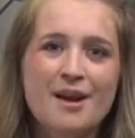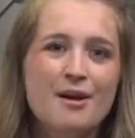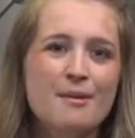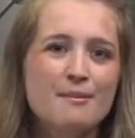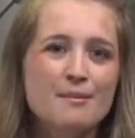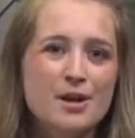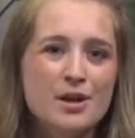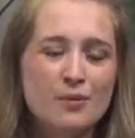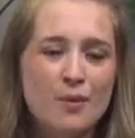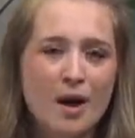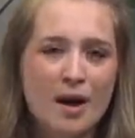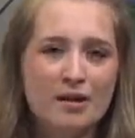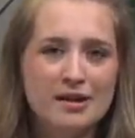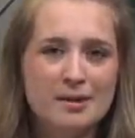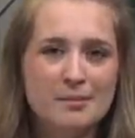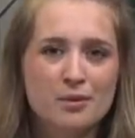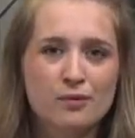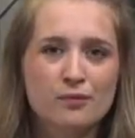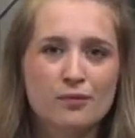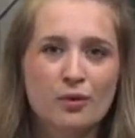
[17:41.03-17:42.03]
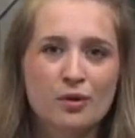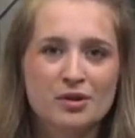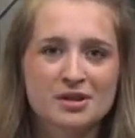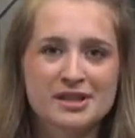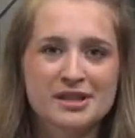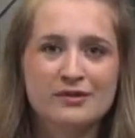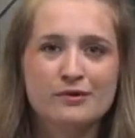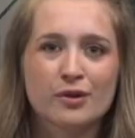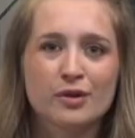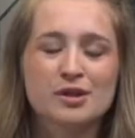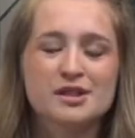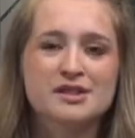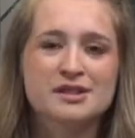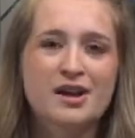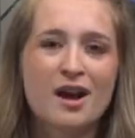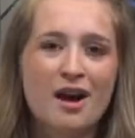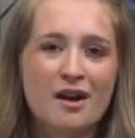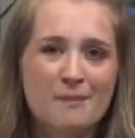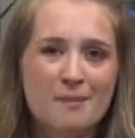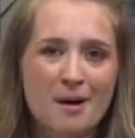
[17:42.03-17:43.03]
Meanwhile, number 14 Florida
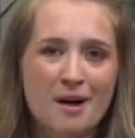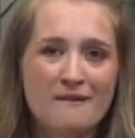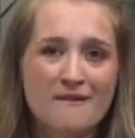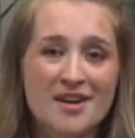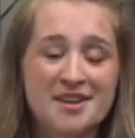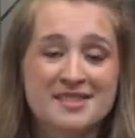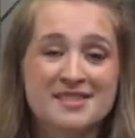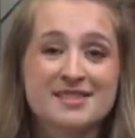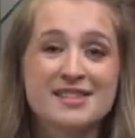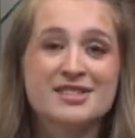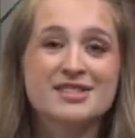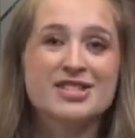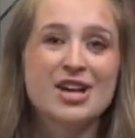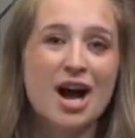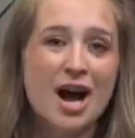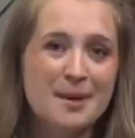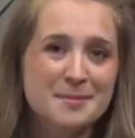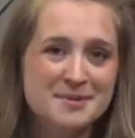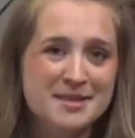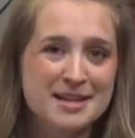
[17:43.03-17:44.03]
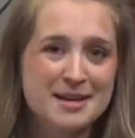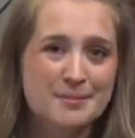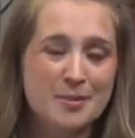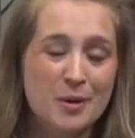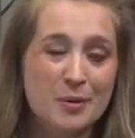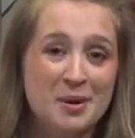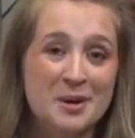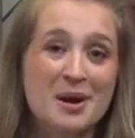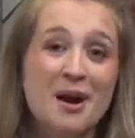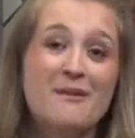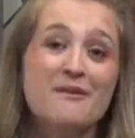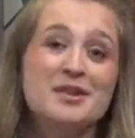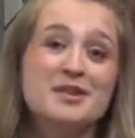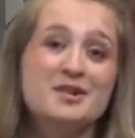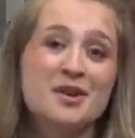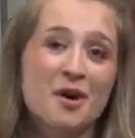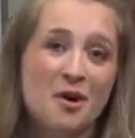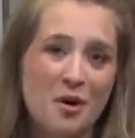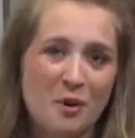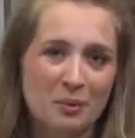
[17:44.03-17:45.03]
softball faces a top 10 opponent of its
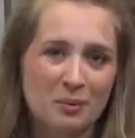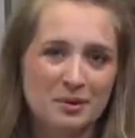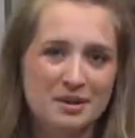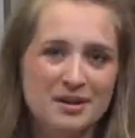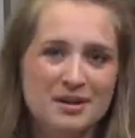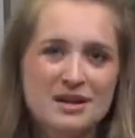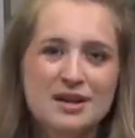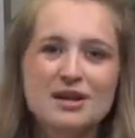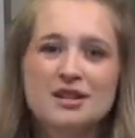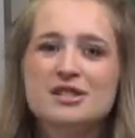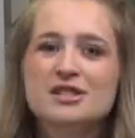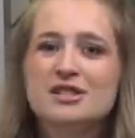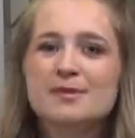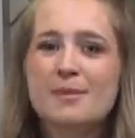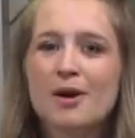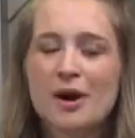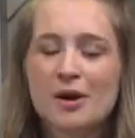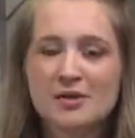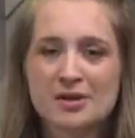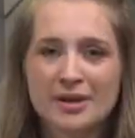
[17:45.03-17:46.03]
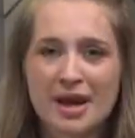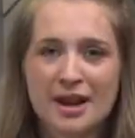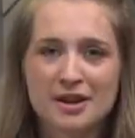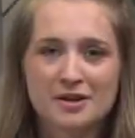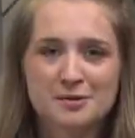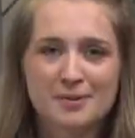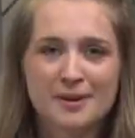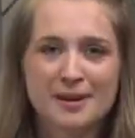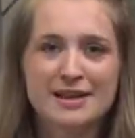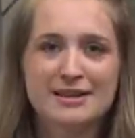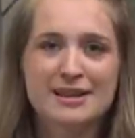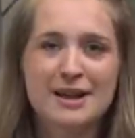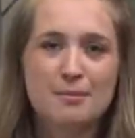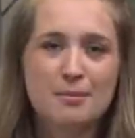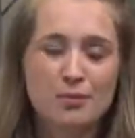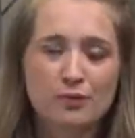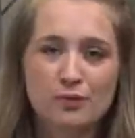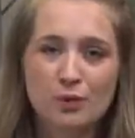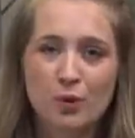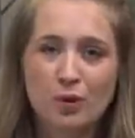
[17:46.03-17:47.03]
own. Tomorrow, the Gators play
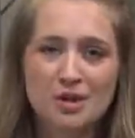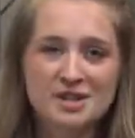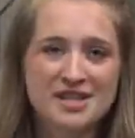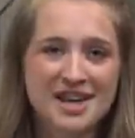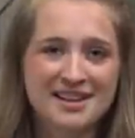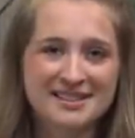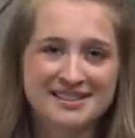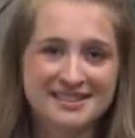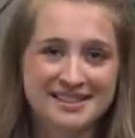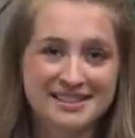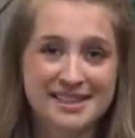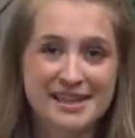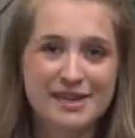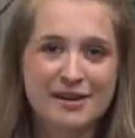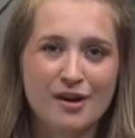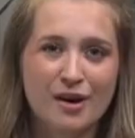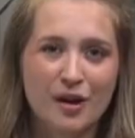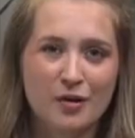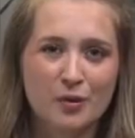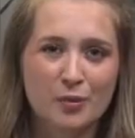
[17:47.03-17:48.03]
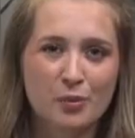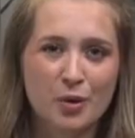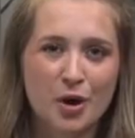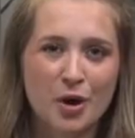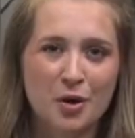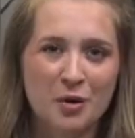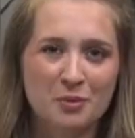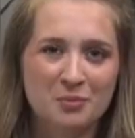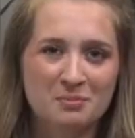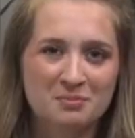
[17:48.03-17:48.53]
number 4 Tennessee on the road.